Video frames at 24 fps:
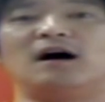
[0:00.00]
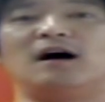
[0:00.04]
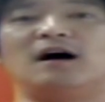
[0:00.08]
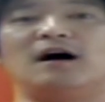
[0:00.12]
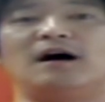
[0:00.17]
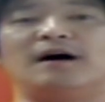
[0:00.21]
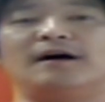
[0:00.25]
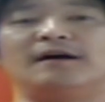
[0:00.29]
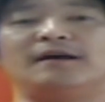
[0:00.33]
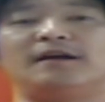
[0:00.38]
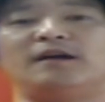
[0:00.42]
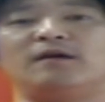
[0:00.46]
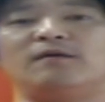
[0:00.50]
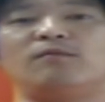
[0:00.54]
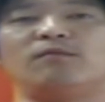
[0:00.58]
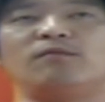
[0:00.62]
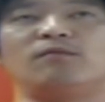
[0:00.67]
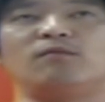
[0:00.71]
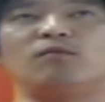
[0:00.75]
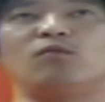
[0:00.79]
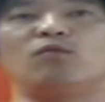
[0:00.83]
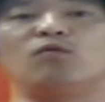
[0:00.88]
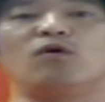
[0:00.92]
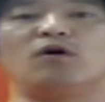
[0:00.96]
Uh, he
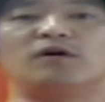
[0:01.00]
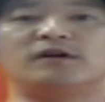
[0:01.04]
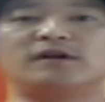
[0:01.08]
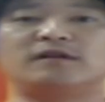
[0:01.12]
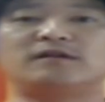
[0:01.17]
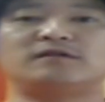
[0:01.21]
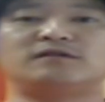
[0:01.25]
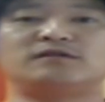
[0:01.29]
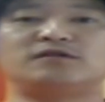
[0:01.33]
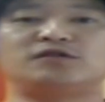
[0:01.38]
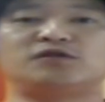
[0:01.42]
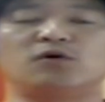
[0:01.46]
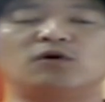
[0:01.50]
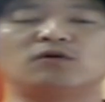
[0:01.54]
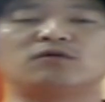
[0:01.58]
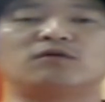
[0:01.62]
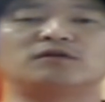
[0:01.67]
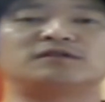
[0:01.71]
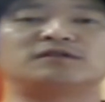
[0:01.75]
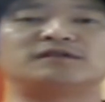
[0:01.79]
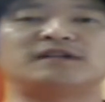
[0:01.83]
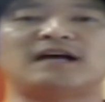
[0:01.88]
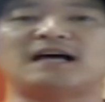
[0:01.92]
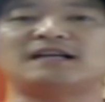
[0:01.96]
won a
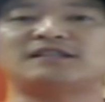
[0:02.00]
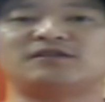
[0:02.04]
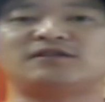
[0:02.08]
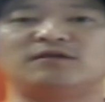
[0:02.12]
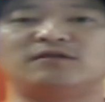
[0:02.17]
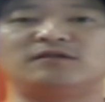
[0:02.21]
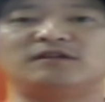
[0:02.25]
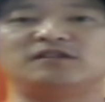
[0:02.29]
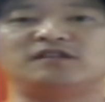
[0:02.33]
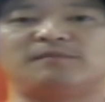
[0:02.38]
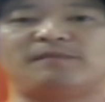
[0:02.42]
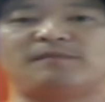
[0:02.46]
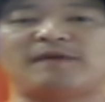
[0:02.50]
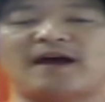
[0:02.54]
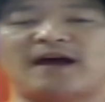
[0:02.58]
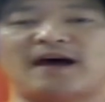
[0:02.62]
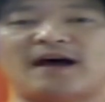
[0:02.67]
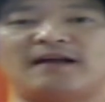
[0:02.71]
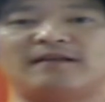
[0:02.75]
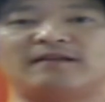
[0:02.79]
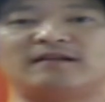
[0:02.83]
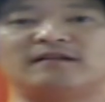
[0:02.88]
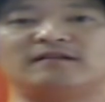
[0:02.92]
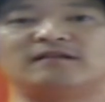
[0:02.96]
short-course national in
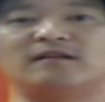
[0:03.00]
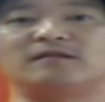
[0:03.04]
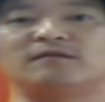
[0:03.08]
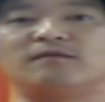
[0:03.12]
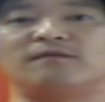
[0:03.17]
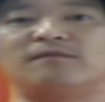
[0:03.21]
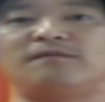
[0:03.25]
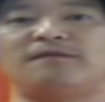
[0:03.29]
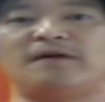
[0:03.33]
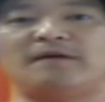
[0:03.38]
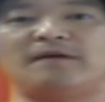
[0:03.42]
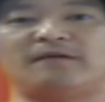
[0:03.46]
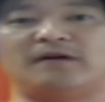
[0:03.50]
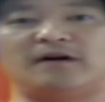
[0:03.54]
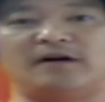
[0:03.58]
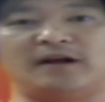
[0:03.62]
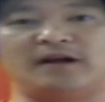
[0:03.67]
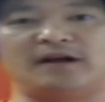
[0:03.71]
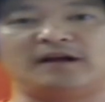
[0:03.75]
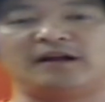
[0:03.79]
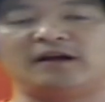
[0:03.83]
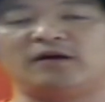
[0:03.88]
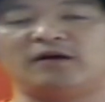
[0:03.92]
Japan in February.